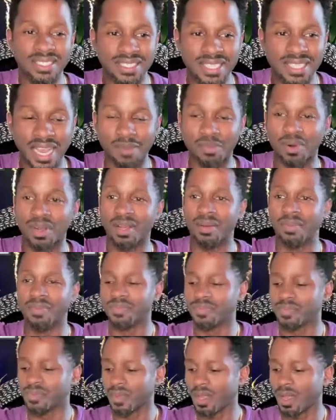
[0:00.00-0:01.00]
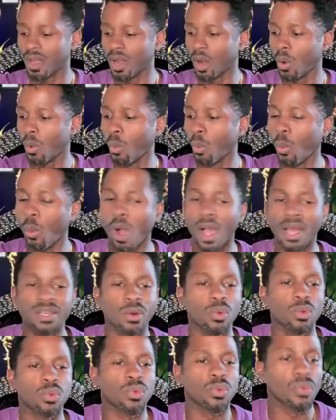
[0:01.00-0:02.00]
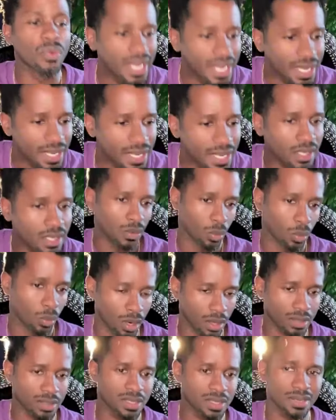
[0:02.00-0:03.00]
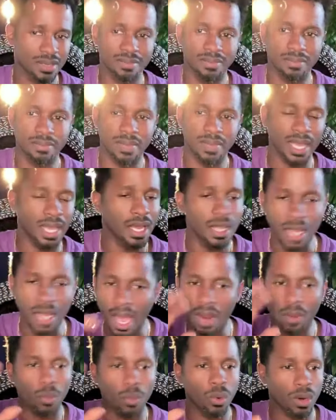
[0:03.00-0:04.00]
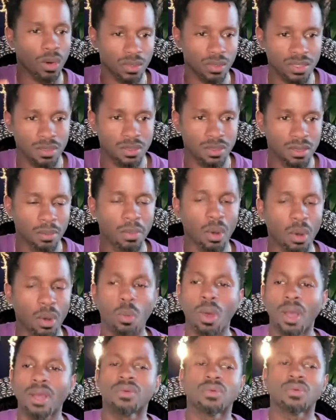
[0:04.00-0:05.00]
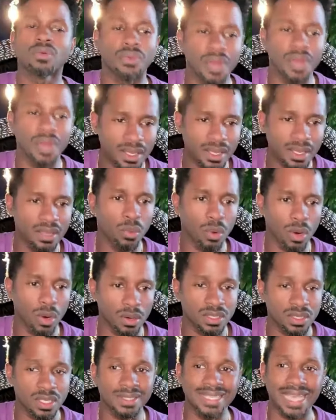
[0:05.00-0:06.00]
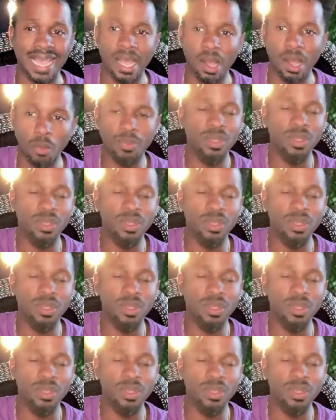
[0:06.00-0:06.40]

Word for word: Debra, what really worked? Like a lot worked, but what really worked to help